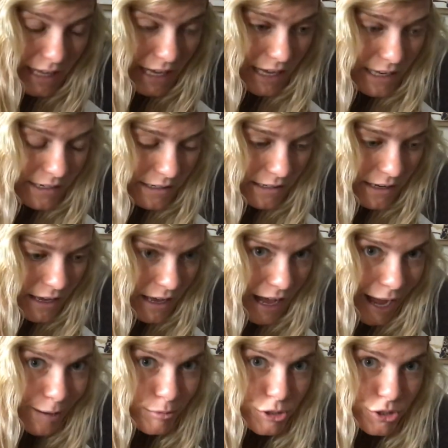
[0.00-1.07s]
and
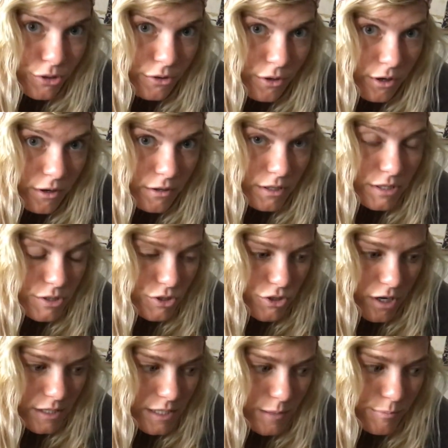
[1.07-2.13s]
I'm sure they're
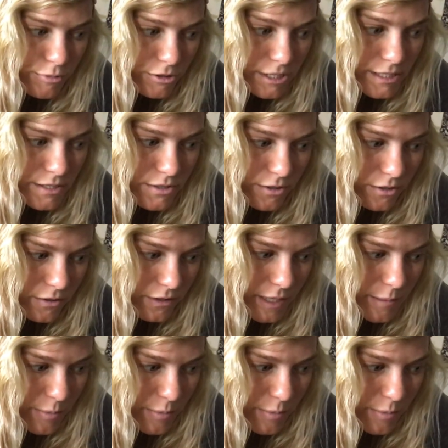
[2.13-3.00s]
constructed pretty sturdily,